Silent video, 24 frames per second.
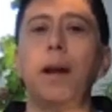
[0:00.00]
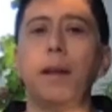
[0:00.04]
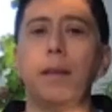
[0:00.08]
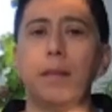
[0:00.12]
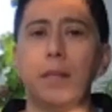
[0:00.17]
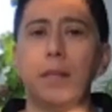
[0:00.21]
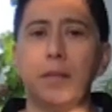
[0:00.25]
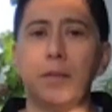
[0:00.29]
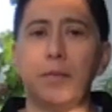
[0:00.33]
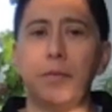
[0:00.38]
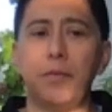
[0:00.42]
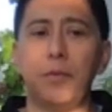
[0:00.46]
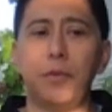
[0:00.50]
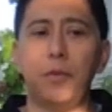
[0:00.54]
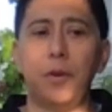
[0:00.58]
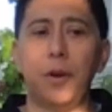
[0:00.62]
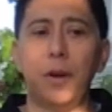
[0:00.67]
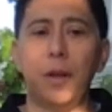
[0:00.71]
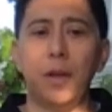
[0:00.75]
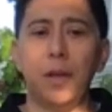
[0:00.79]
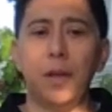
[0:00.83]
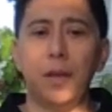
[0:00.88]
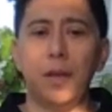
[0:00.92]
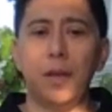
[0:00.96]
us
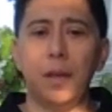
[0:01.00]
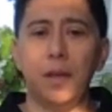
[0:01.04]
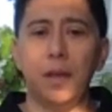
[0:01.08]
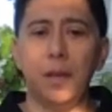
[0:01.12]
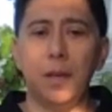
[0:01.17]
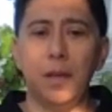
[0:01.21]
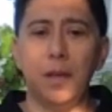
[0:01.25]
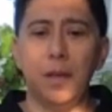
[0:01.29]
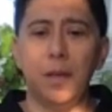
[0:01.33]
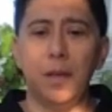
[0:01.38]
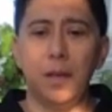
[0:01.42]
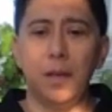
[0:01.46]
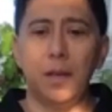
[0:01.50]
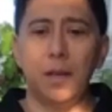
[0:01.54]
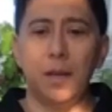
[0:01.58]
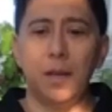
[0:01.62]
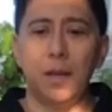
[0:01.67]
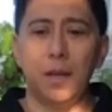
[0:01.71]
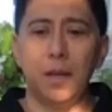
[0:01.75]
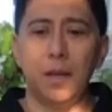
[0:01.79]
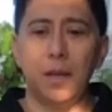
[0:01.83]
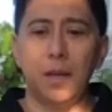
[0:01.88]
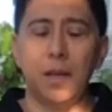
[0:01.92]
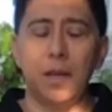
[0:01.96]
for
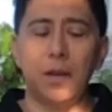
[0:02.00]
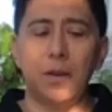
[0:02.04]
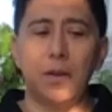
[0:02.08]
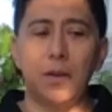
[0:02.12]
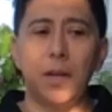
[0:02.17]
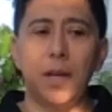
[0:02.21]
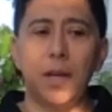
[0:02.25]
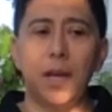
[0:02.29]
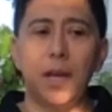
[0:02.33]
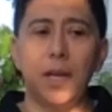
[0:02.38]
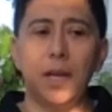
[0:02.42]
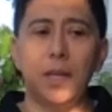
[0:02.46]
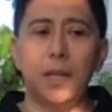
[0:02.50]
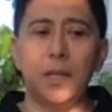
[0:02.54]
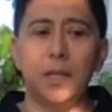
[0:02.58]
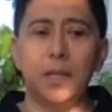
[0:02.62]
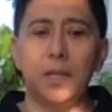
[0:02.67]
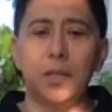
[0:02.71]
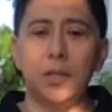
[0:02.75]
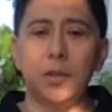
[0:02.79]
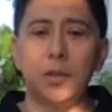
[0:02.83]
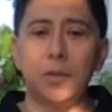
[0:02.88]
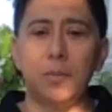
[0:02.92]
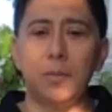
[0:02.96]
create
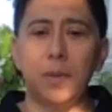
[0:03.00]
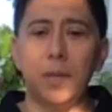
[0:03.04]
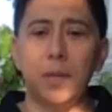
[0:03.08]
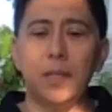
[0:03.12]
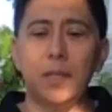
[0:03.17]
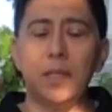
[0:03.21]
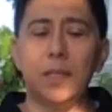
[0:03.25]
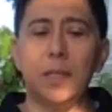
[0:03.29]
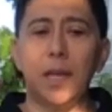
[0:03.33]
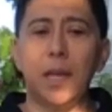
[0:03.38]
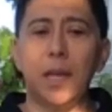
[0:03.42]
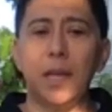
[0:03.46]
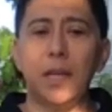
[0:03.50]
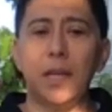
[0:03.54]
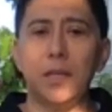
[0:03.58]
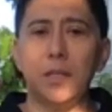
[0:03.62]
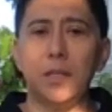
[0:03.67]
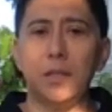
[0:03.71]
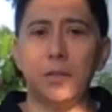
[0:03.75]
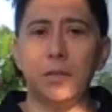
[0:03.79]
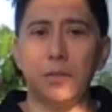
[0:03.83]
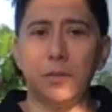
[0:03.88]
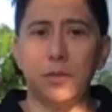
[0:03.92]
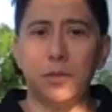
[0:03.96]
some
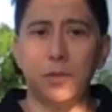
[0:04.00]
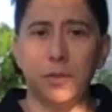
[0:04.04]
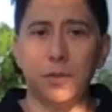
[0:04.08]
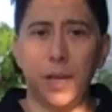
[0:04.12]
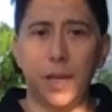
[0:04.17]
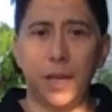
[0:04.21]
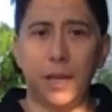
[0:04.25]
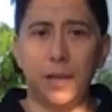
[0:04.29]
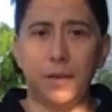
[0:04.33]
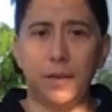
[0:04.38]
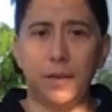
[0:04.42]
intention today.